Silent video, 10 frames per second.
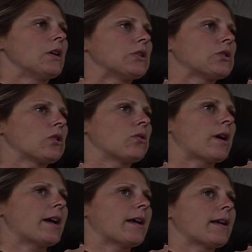So
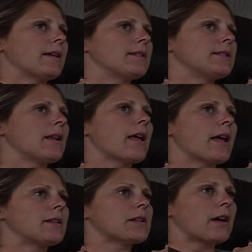I didn't
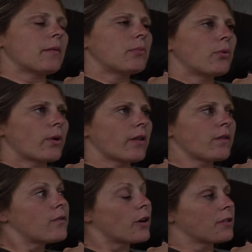end up with
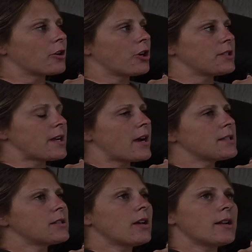a 4th-degree tear. I
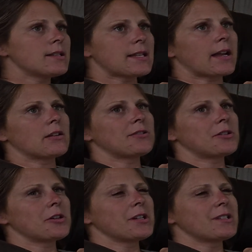still had a
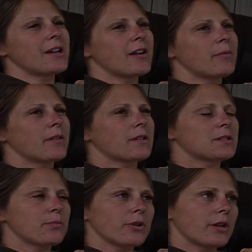2nd-degree tear, but
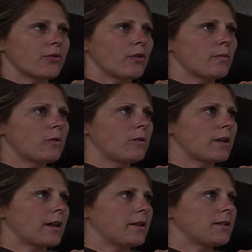that's pretty normal,
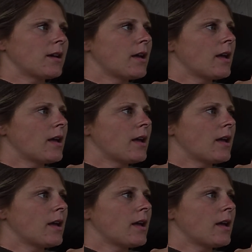and